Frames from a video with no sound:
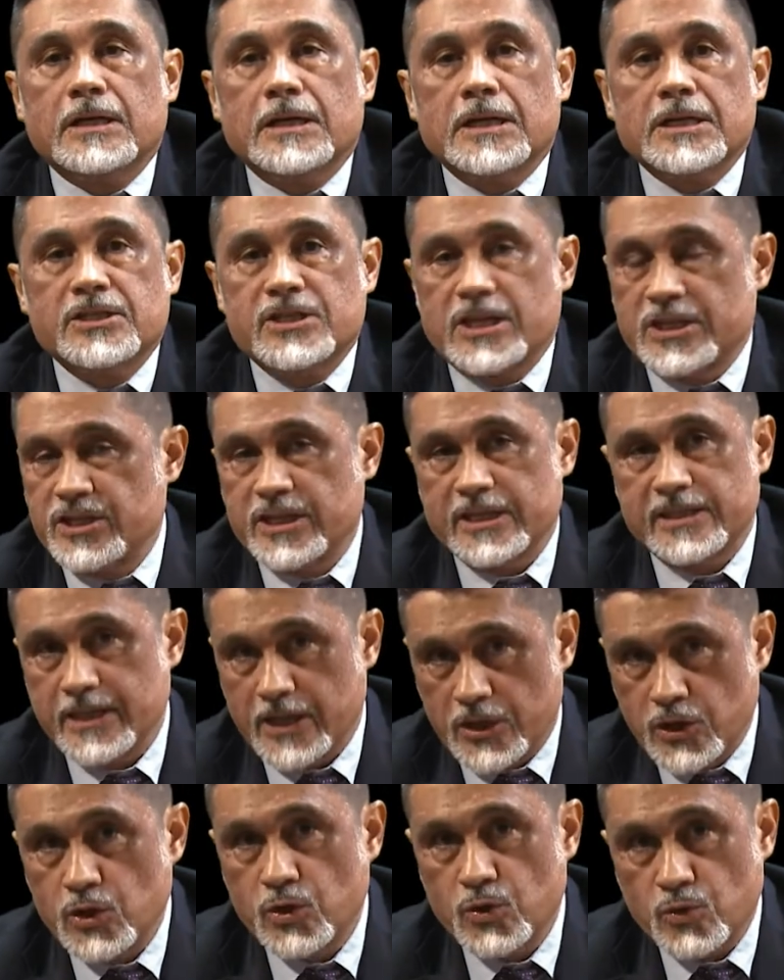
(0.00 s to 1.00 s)
such as the
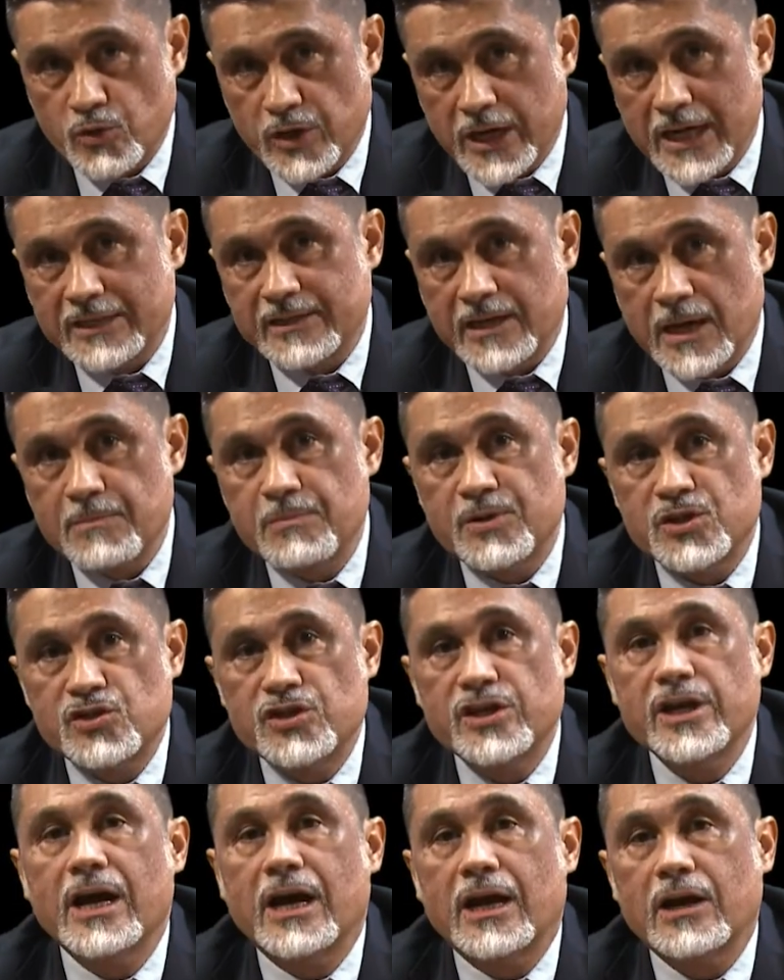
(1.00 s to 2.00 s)
Q real-time
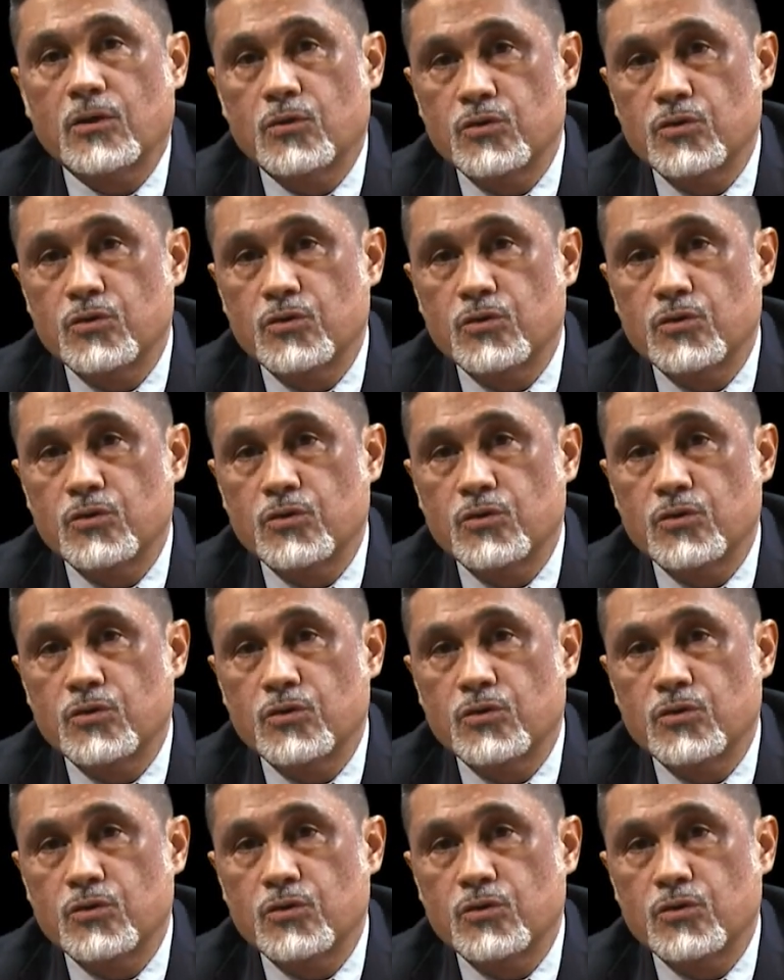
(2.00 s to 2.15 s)
PCR,